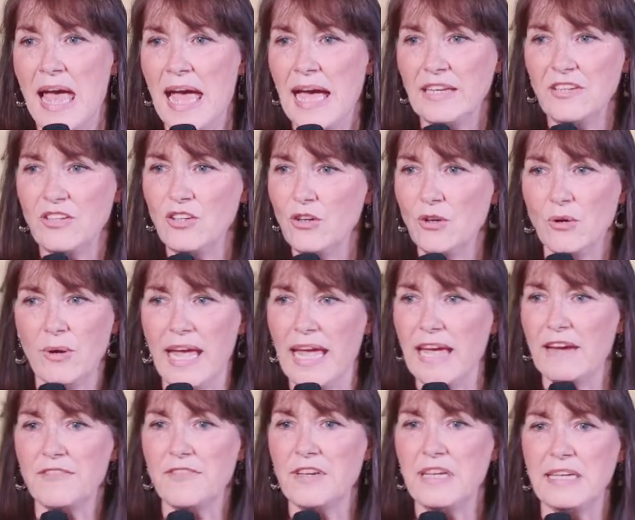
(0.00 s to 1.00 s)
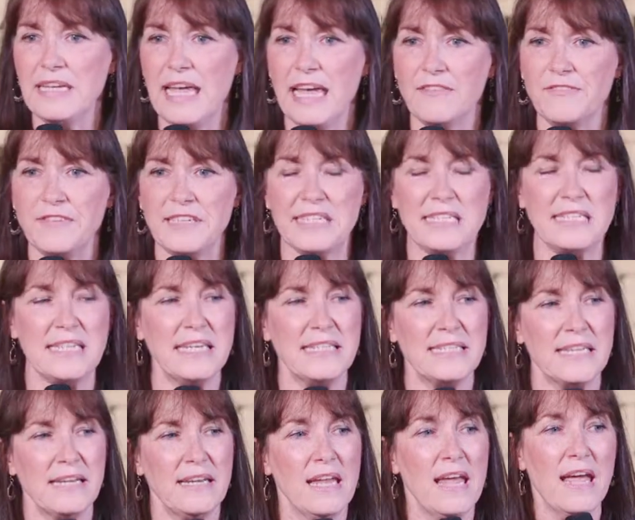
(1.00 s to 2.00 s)
And you know, every every
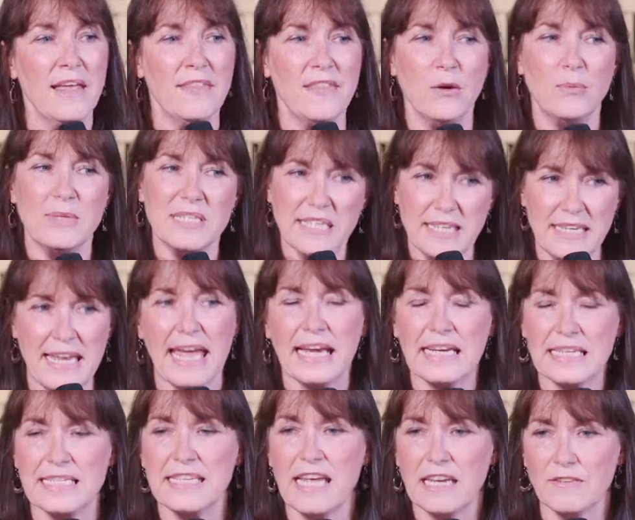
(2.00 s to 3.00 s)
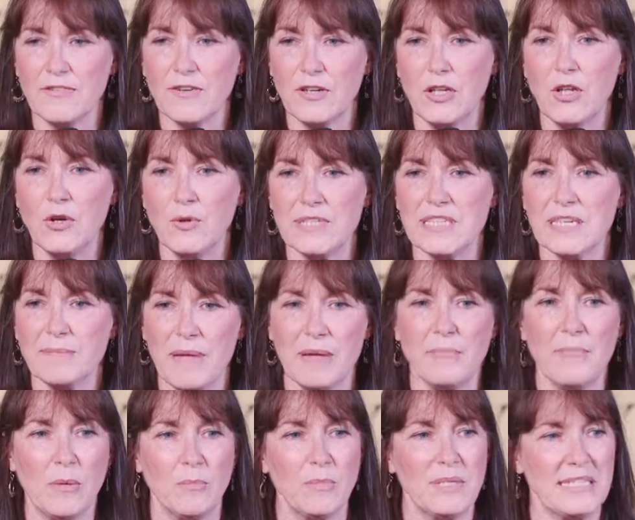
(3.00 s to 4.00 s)
season there was a next set of clothes that my
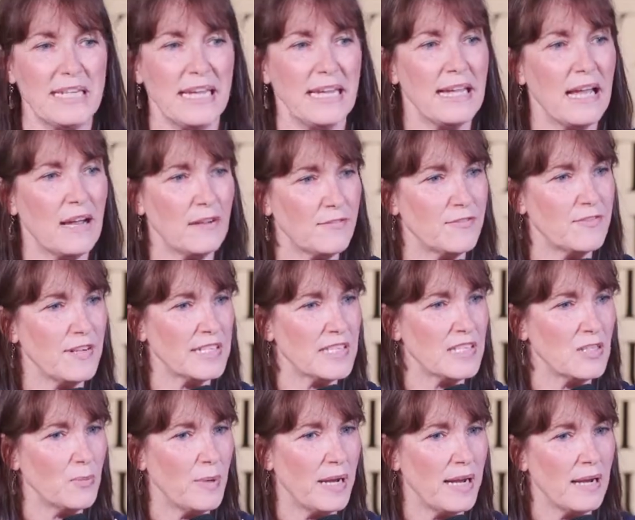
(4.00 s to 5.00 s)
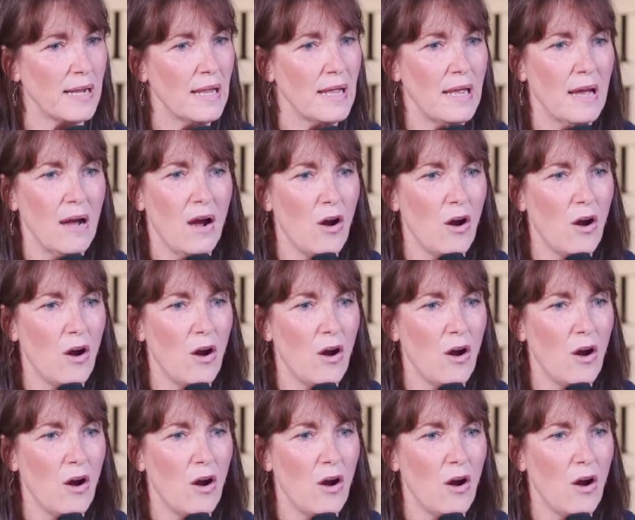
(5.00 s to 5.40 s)
mom would take out for us to wear.